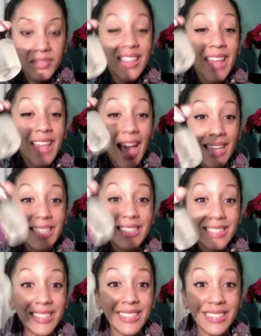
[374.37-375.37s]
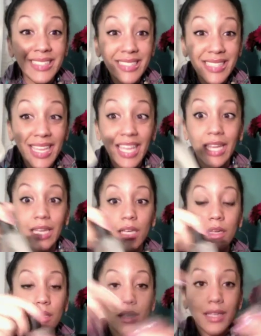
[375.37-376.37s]
that is insane.
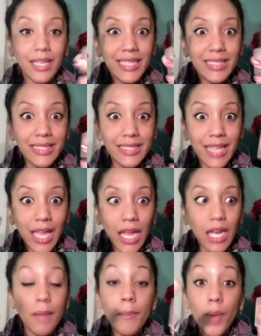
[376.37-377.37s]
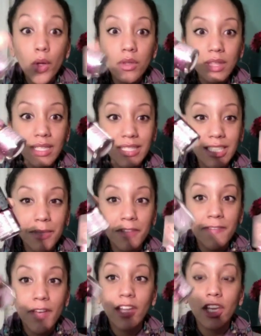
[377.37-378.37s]
Insane! And both of these can be
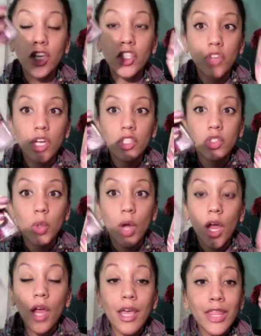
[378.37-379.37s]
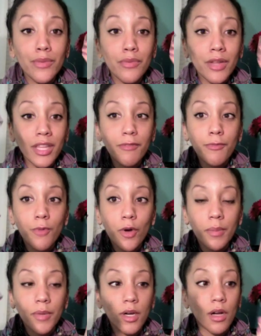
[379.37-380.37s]
found at your drugstore. They're really
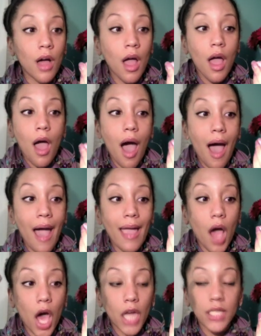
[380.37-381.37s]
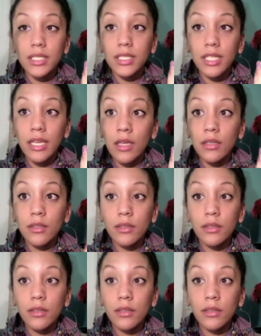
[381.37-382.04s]
affordable. I honestly